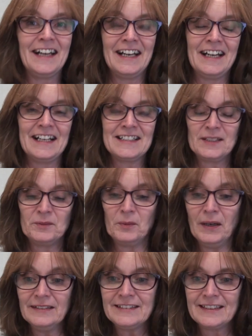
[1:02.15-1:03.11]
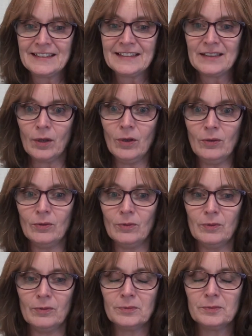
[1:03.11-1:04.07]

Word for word: And I said, "What? Oh,